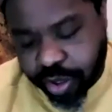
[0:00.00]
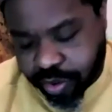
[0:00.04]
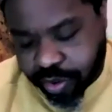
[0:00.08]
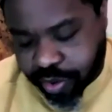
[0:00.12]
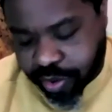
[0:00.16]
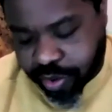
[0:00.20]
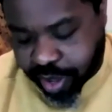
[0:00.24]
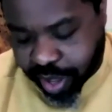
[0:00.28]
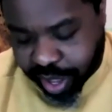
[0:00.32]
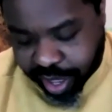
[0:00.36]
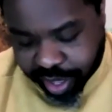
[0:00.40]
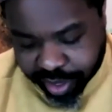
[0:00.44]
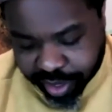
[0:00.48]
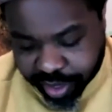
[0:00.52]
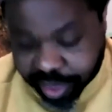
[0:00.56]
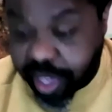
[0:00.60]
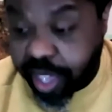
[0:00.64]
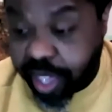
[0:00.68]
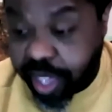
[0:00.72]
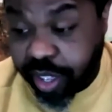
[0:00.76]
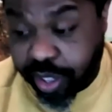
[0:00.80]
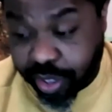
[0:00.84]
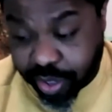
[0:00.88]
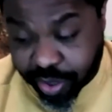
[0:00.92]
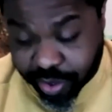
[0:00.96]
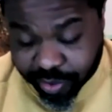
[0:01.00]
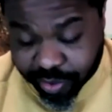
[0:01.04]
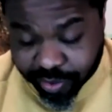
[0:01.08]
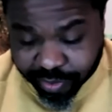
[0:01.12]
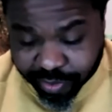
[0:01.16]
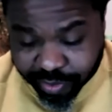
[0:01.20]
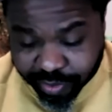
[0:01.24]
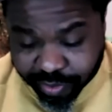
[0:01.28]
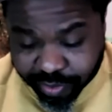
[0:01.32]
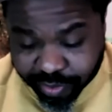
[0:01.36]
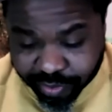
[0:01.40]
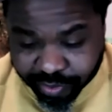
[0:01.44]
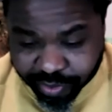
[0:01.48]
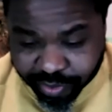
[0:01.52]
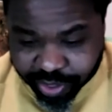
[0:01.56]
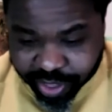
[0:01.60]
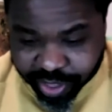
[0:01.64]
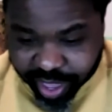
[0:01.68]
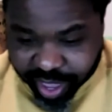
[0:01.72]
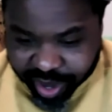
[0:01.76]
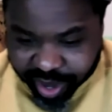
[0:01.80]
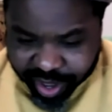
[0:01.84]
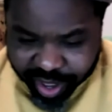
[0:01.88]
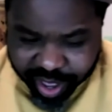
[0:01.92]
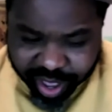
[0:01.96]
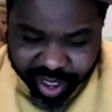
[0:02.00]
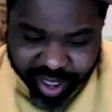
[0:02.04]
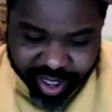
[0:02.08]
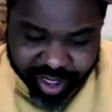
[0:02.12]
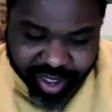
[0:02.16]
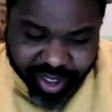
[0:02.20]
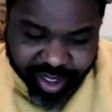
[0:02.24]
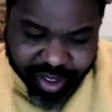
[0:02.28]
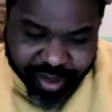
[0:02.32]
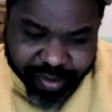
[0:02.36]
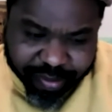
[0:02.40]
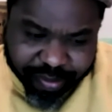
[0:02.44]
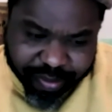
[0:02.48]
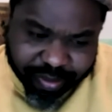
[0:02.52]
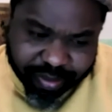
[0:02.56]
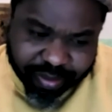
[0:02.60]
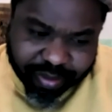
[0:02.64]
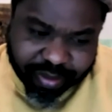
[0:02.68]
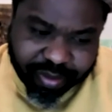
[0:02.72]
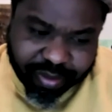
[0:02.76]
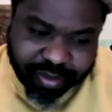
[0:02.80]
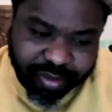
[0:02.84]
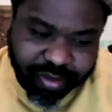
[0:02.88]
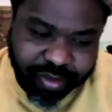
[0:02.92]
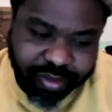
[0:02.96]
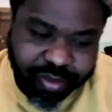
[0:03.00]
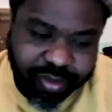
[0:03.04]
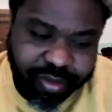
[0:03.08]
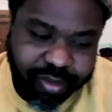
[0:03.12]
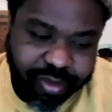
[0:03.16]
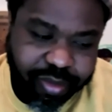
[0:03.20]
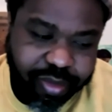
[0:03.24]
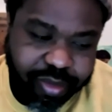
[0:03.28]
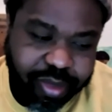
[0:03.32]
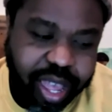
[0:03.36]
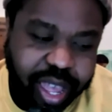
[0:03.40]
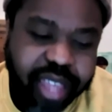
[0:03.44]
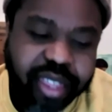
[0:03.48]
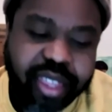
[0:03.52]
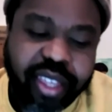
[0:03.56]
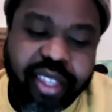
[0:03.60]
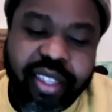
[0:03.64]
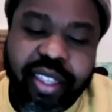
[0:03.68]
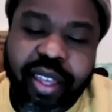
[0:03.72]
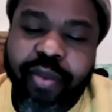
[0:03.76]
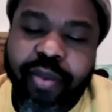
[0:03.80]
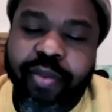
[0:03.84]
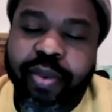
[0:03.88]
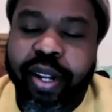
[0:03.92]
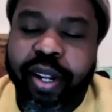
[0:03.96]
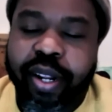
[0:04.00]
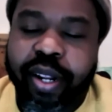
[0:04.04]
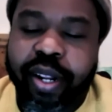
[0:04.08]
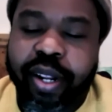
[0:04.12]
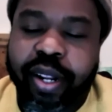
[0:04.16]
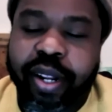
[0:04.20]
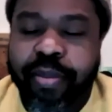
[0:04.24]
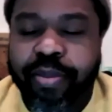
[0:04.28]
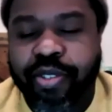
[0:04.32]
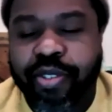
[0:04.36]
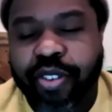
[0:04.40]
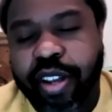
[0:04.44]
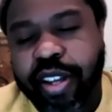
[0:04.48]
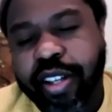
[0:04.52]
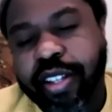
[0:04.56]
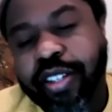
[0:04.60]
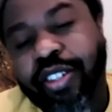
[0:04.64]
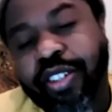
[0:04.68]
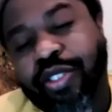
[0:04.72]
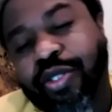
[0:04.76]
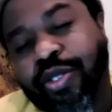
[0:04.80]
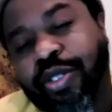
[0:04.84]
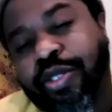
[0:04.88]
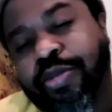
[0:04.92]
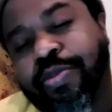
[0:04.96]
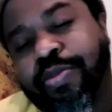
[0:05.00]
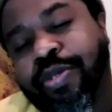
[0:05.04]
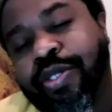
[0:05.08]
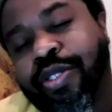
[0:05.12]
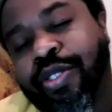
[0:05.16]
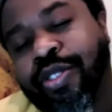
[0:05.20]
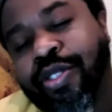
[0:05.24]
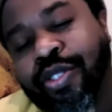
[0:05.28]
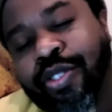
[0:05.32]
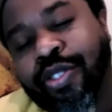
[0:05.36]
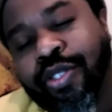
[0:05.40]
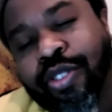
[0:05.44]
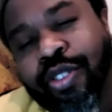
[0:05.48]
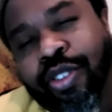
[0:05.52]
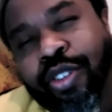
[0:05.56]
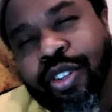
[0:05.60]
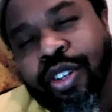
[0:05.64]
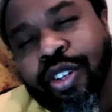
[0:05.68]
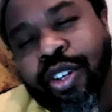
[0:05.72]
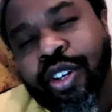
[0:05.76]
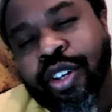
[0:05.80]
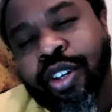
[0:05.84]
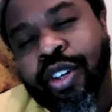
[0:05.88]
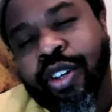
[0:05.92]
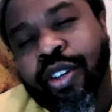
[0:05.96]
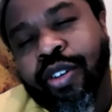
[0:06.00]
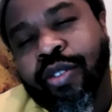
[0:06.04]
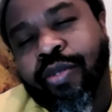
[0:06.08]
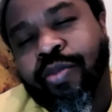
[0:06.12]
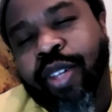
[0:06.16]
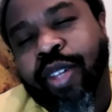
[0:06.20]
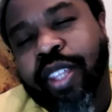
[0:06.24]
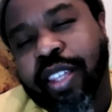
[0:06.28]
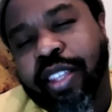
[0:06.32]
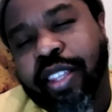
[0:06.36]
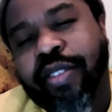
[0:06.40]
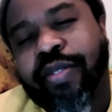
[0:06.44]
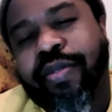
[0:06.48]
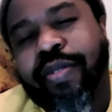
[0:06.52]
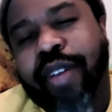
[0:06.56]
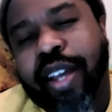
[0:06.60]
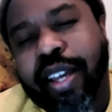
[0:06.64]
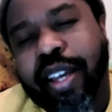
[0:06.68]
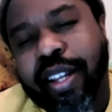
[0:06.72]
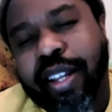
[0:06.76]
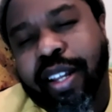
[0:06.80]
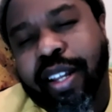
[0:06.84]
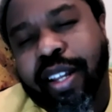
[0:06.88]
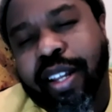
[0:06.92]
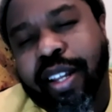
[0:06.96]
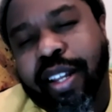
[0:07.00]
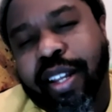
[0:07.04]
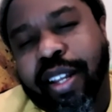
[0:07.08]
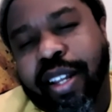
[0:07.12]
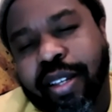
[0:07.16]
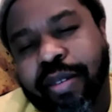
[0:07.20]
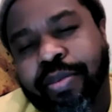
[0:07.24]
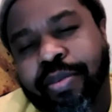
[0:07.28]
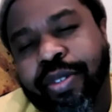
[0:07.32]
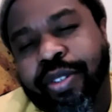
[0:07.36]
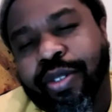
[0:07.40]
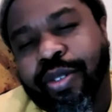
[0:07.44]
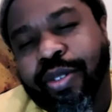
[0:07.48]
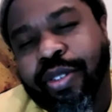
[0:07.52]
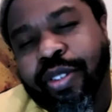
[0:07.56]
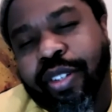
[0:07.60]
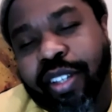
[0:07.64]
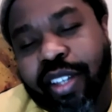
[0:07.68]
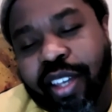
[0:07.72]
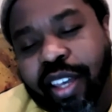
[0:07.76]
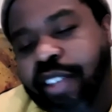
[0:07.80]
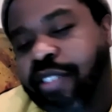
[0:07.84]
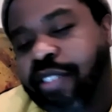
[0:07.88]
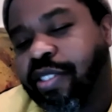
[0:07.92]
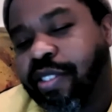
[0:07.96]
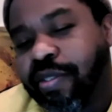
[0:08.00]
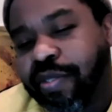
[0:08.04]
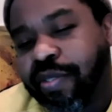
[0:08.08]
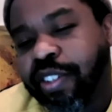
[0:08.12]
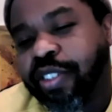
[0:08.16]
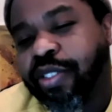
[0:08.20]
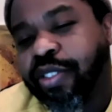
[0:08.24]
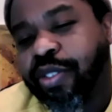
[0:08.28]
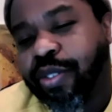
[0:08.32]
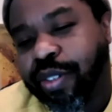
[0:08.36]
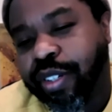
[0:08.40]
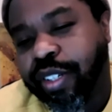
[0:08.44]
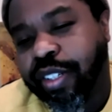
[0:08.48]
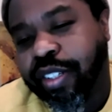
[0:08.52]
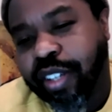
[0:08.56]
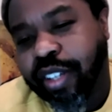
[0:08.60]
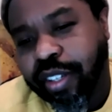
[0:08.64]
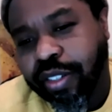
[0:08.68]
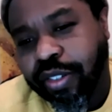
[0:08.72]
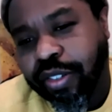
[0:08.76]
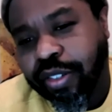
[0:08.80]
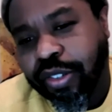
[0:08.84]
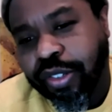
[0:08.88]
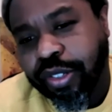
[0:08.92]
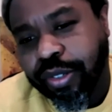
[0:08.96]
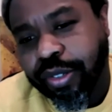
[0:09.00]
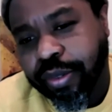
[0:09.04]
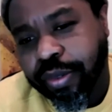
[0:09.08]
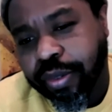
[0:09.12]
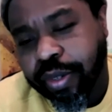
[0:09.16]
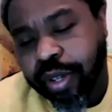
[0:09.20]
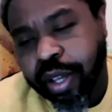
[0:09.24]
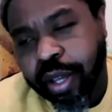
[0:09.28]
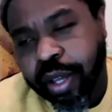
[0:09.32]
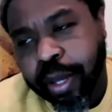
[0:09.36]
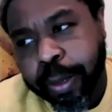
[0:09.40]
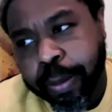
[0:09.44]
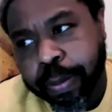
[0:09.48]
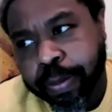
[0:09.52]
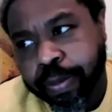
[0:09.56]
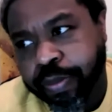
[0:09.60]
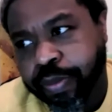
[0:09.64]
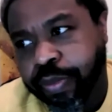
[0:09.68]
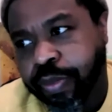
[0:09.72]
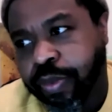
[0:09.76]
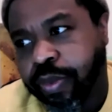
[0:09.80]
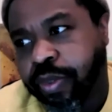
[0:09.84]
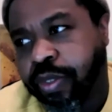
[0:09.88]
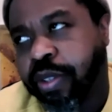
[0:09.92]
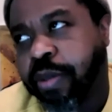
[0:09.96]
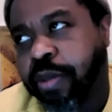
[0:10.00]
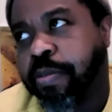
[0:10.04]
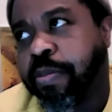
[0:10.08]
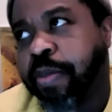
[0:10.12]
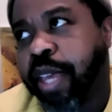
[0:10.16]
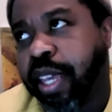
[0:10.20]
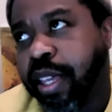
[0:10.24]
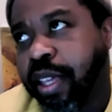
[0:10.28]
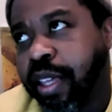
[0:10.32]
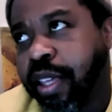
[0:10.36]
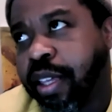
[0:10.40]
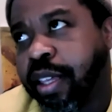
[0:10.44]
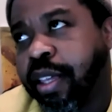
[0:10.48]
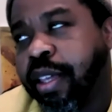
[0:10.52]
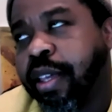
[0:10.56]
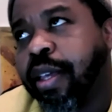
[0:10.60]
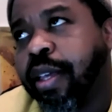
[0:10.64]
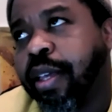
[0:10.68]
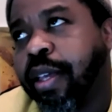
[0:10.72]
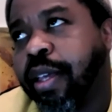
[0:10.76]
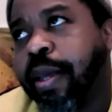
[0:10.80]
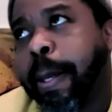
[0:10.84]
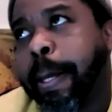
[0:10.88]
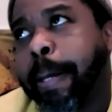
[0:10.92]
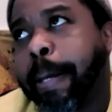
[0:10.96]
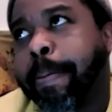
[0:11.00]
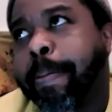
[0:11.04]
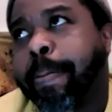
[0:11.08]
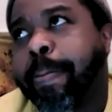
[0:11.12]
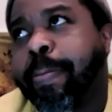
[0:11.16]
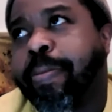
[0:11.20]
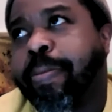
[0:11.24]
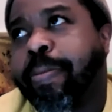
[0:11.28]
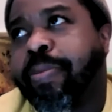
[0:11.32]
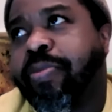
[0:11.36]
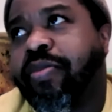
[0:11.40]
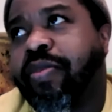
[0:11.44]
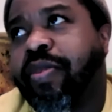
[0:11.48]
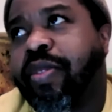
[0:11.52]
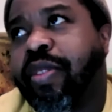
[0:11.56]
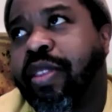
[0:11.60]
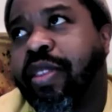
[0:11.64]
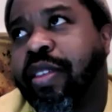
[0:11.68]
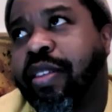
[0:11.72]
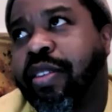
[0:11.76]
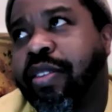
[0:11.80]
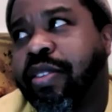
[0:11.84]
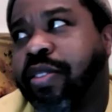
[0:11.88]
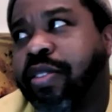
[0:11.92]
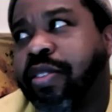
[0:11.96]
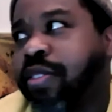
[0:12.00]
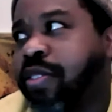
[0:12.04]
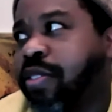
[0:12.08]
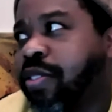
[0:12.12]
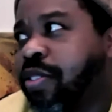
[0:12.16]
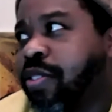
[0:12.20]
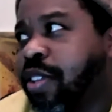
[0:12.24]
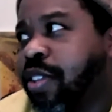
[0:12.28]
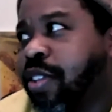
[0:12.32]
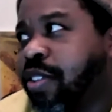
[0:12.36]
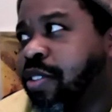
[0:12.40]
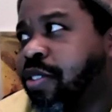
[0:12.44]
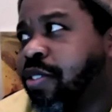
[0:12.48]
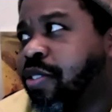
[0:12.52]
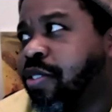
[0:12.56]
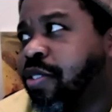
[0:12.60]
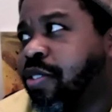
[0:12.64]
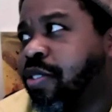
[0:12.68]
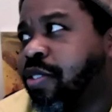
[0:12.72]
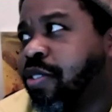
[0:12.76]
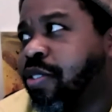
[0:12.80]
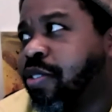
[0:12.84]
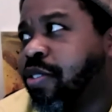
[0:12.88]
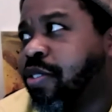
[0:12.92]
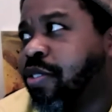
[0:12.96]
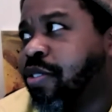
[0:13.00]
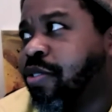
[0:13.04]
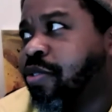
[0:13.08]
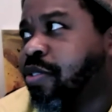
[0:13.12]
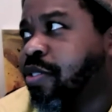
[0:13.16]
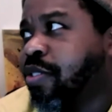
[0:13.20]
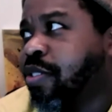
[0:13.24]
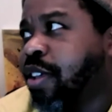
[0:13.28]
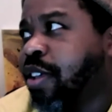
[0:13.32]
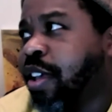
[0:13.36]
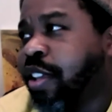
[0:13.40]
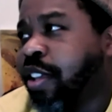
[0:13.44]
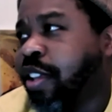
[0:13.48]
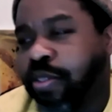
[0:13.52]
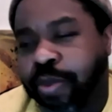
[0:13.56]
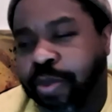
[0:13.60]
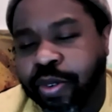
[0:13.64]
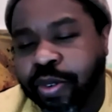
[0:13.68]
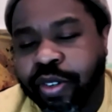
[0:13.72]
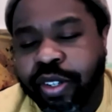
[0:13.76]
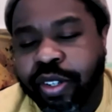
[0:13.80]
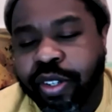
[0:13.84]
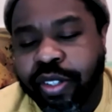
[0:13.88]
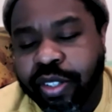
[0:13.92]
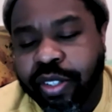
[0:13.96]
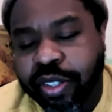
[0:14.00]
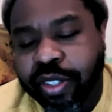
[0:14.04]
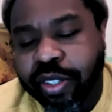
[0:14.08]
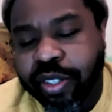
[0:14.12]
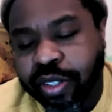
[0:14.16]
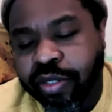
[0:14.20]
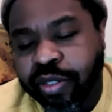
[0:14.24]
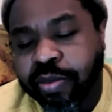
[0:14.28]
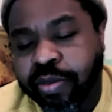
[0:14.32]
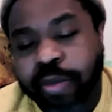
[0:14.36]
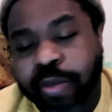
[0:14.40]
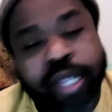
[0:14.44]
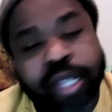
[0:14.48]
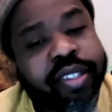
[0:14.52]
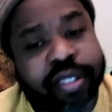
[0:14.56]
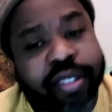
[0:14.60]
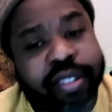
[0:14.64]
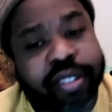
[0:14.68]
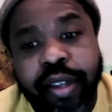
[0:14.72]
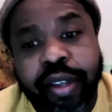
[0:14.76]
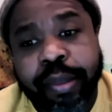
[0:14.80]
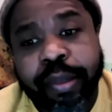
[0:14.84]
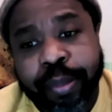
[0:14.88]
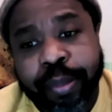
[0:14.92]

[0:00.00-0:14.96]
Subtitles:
I thank you for that. I think that what I'm trying to do is within the writing produce an occasion of disorientation, to make the sense experiences mixed up,